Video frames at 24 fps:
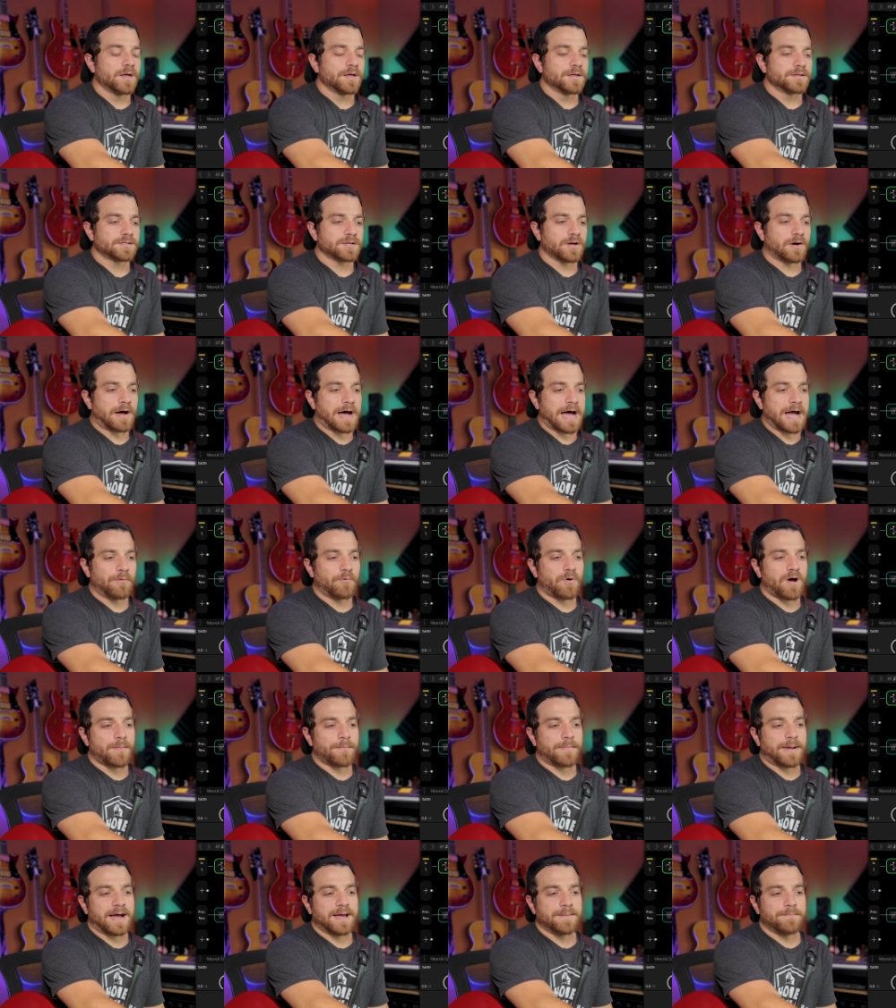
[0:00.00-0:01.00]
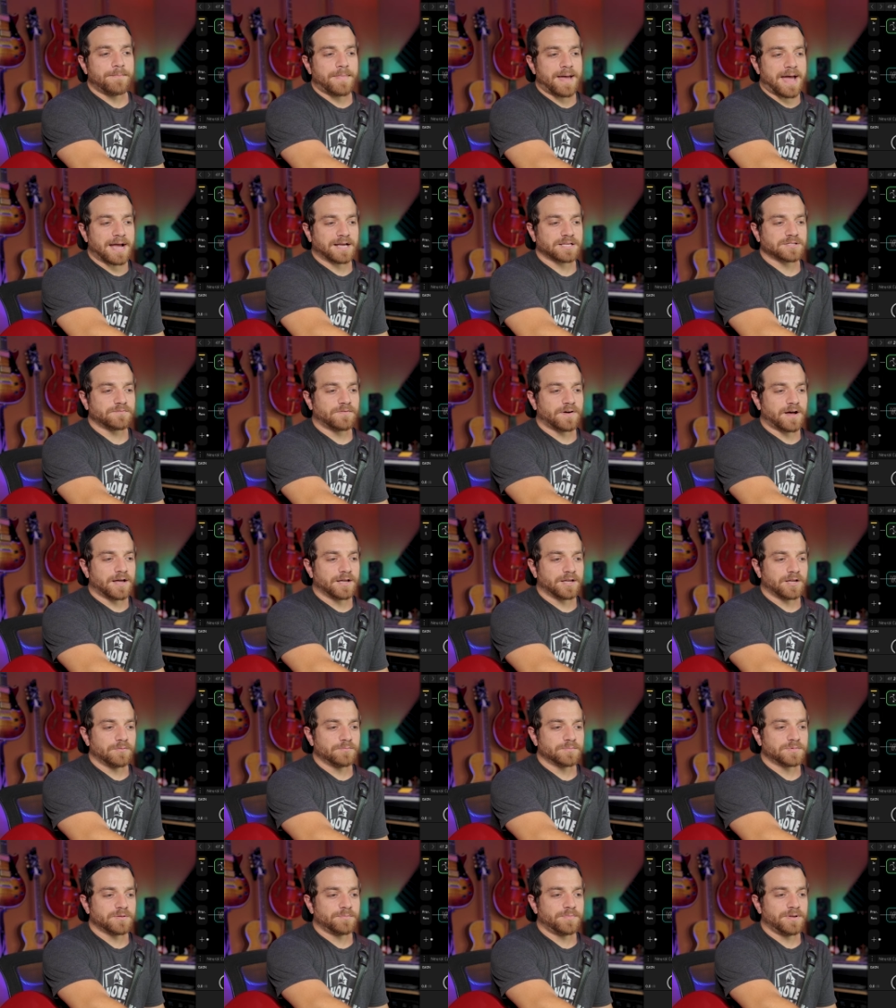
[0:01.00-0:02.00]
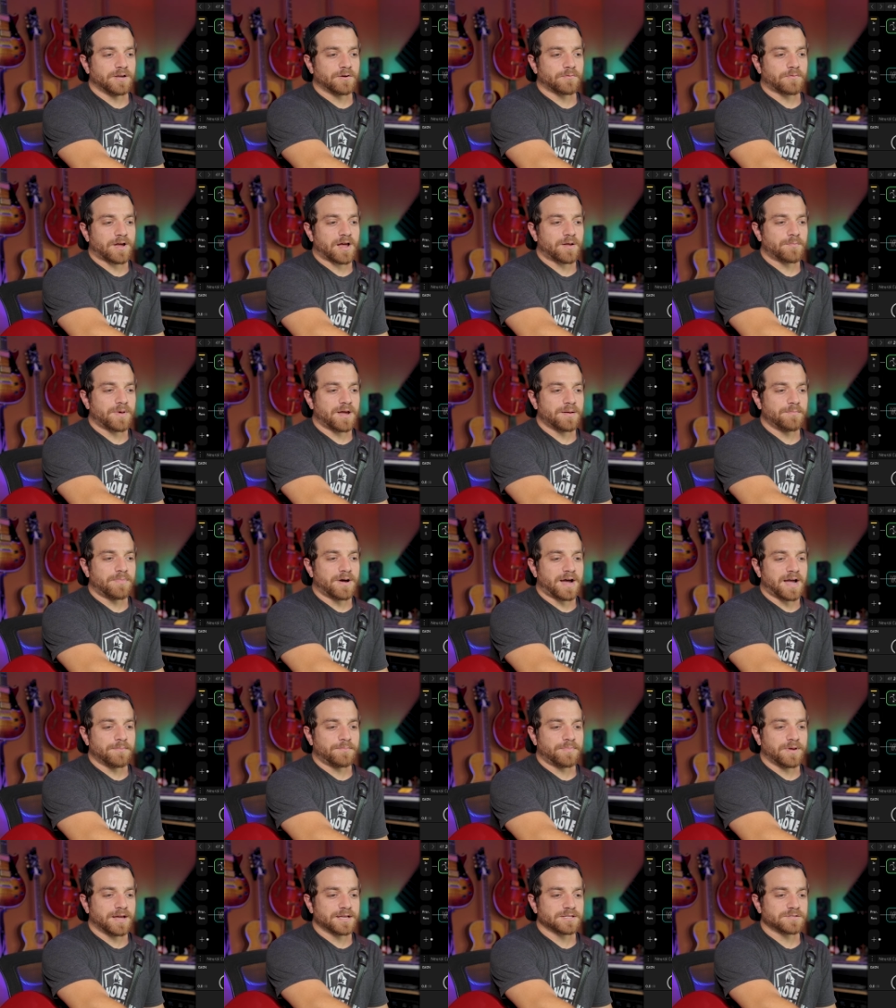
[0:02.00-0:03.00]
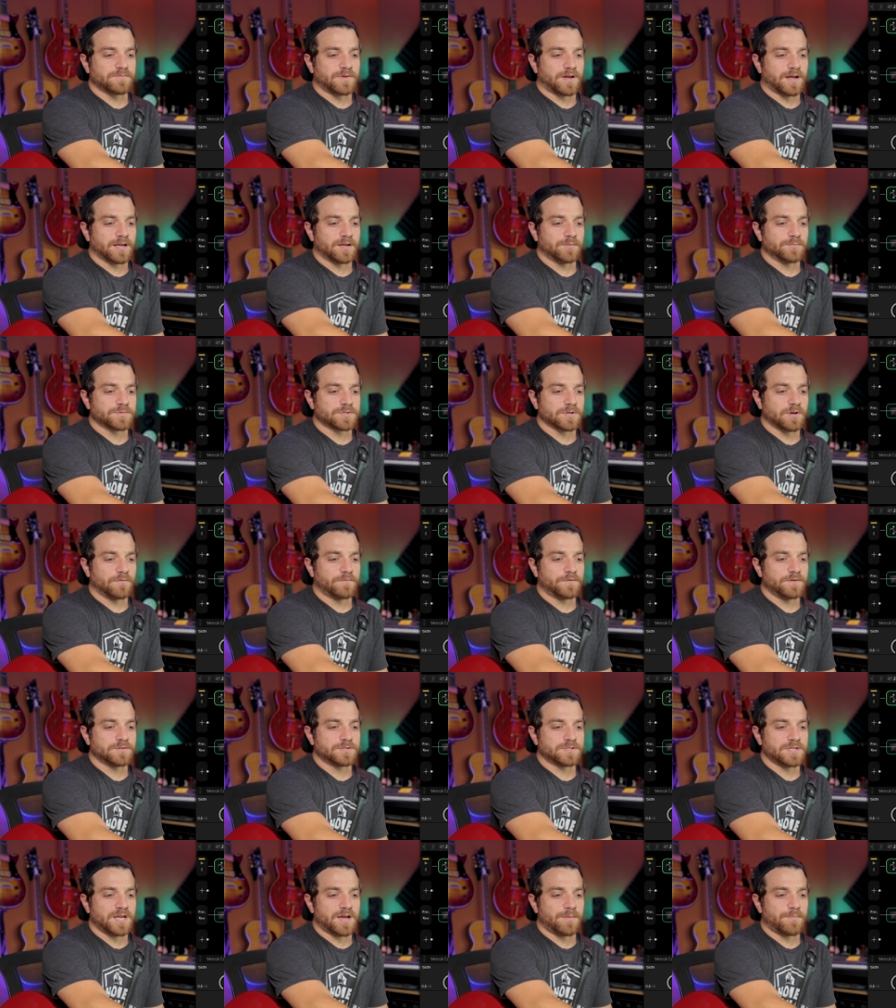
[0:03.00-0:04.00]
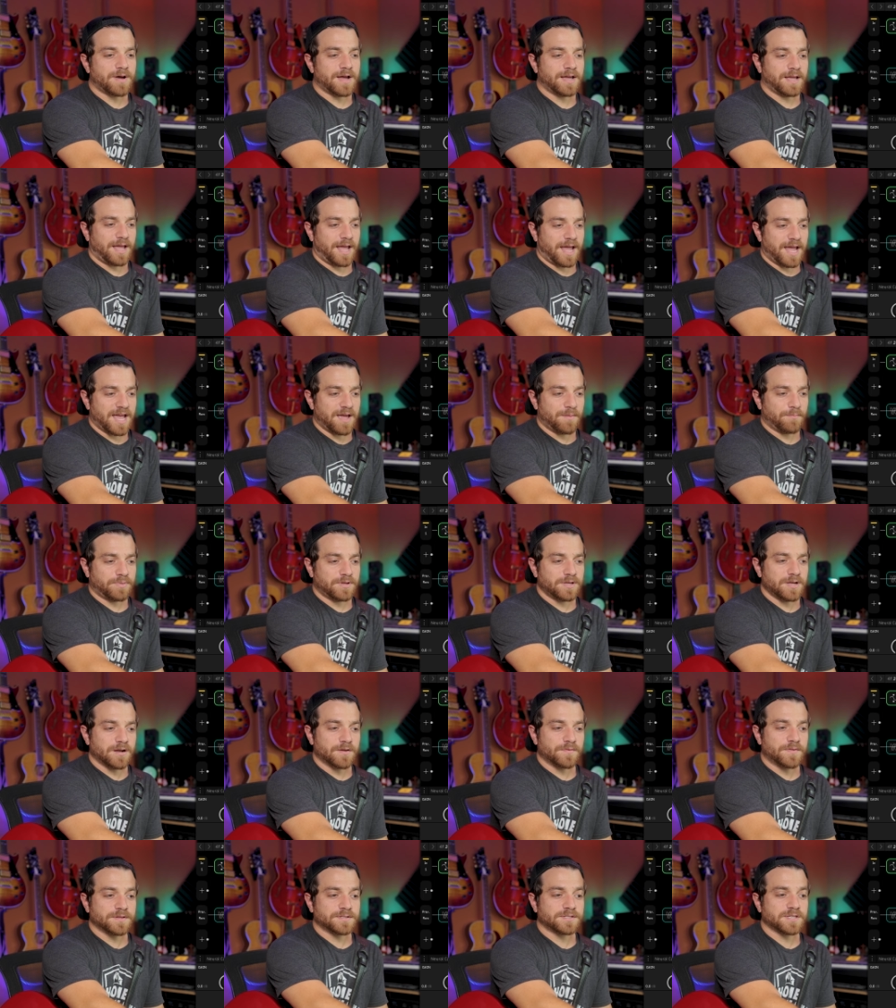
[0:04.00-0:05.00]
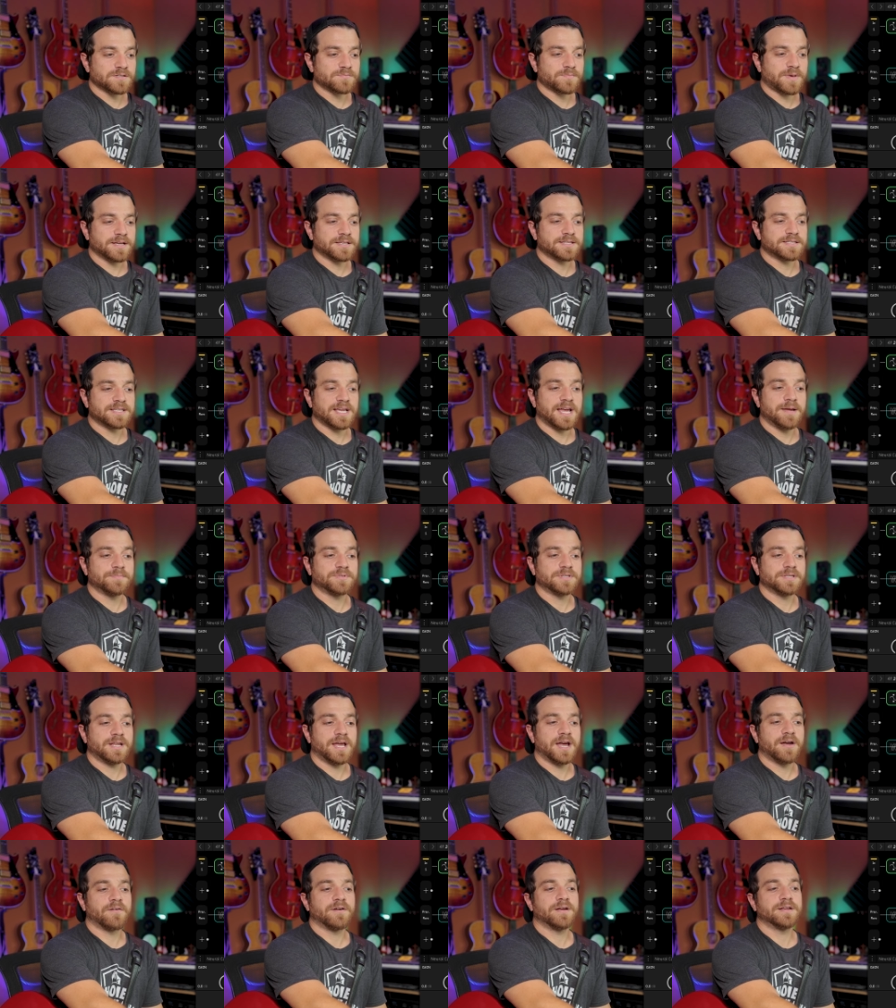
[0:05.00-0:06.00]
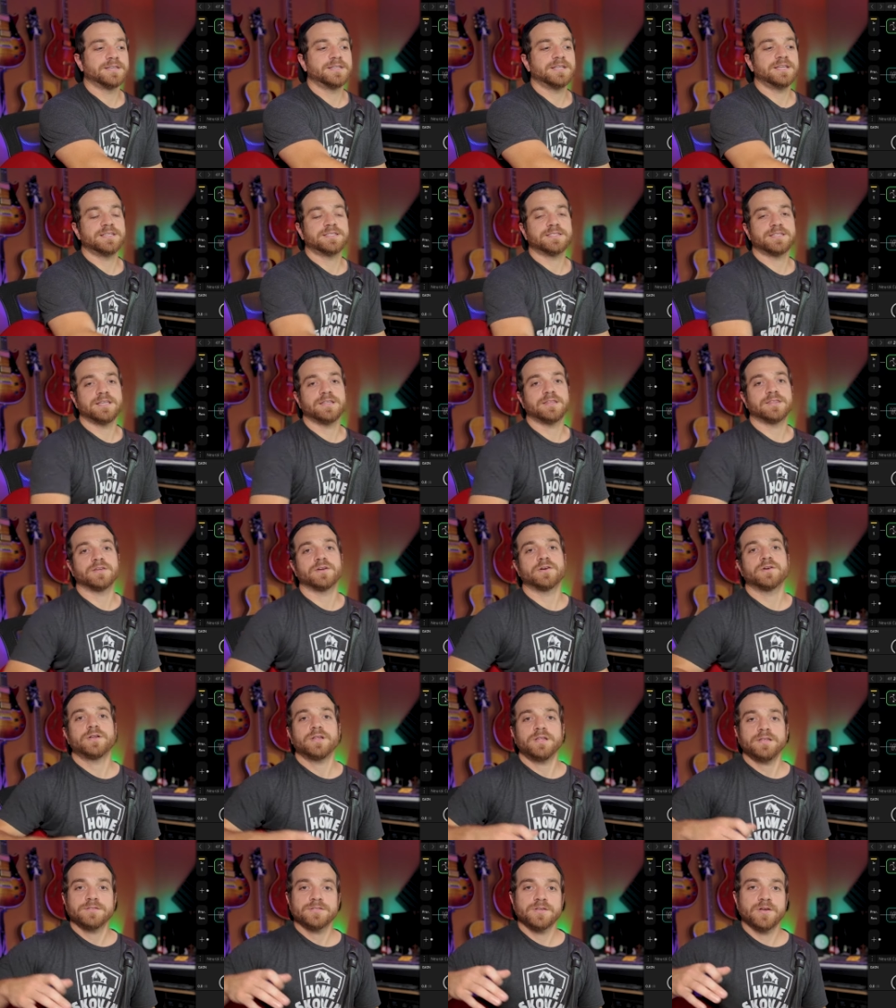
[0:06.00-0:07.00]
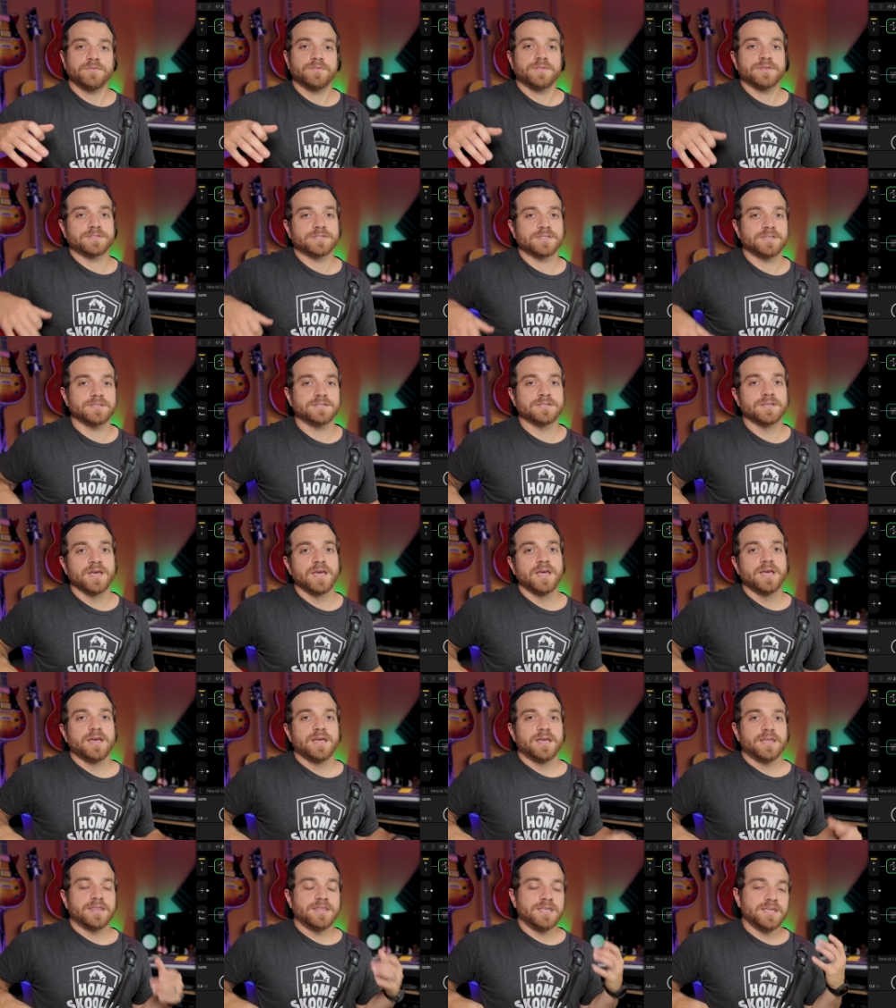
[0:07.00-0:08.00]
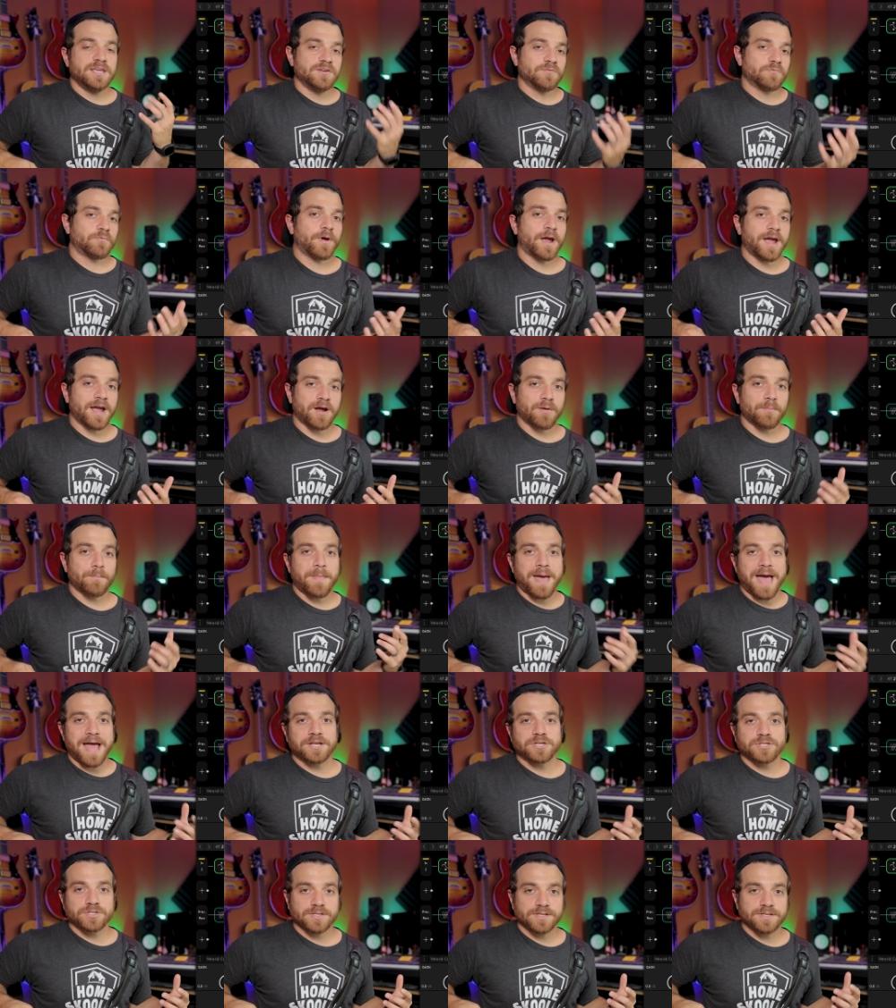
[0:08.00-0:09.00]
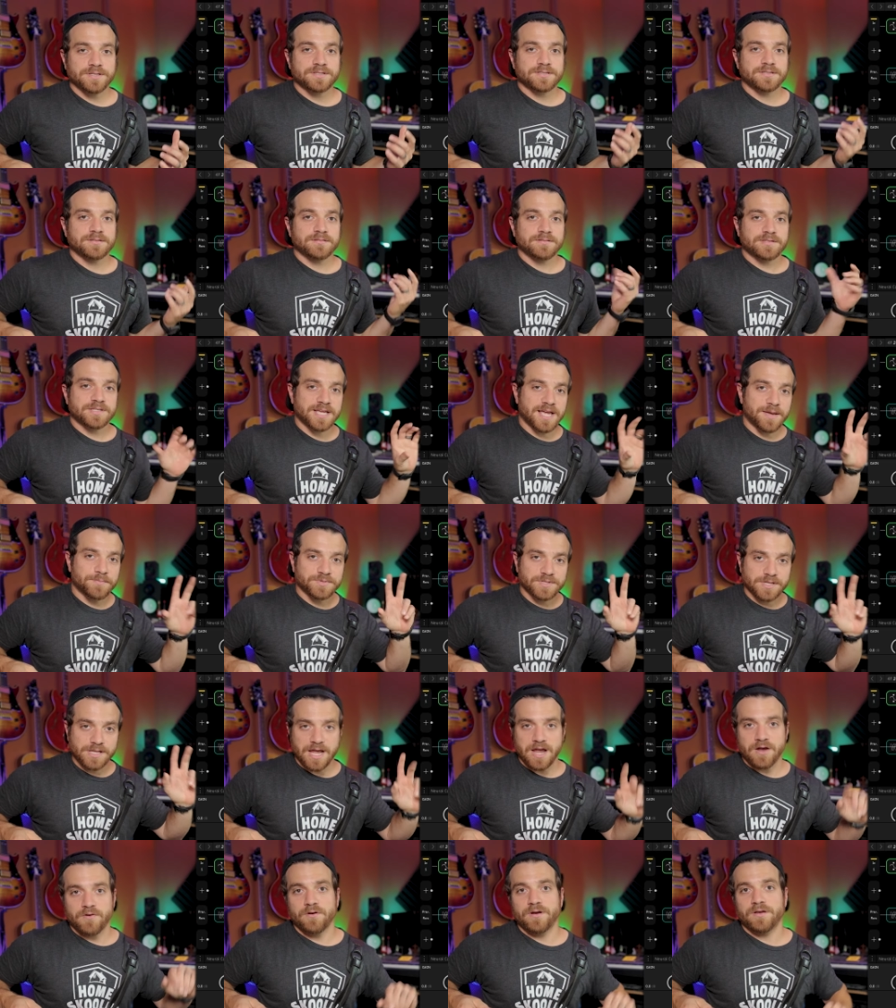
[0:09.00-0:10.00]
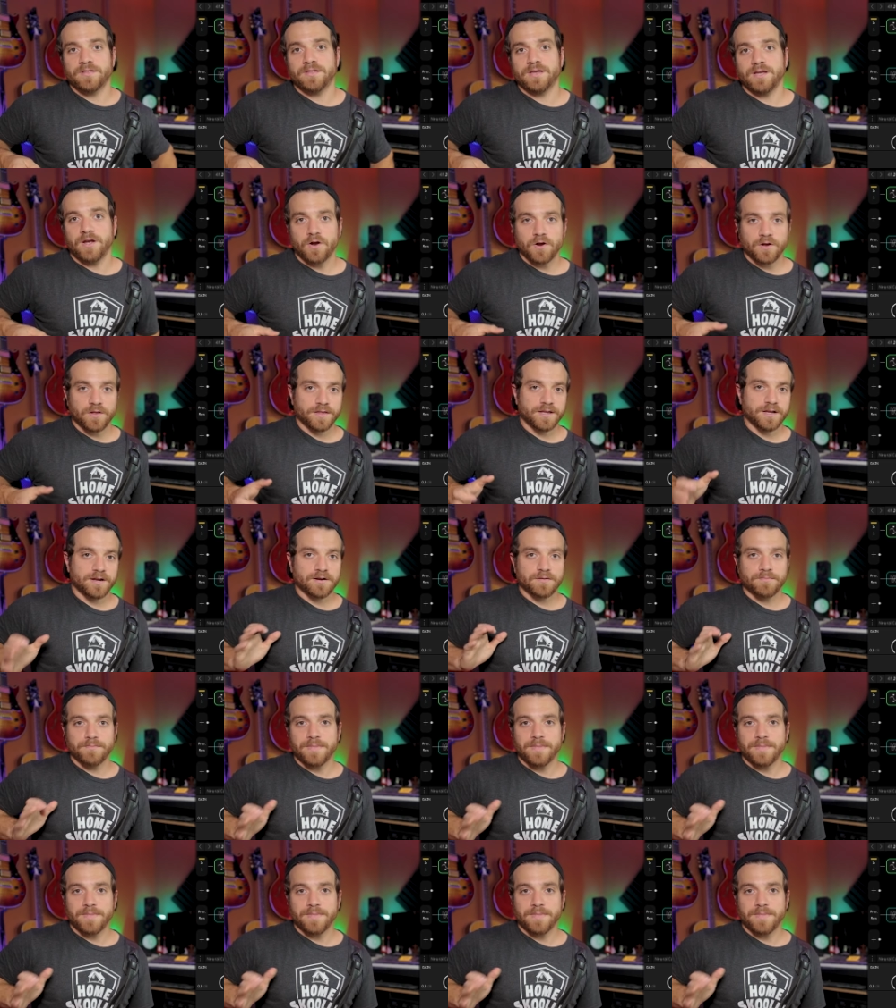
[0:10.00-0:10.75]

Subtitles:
So I want my max volume to be around my bypass volume. So if you see on my amp here, this is my Samson era DC30. So this is the rare matchless Samson era, the earlier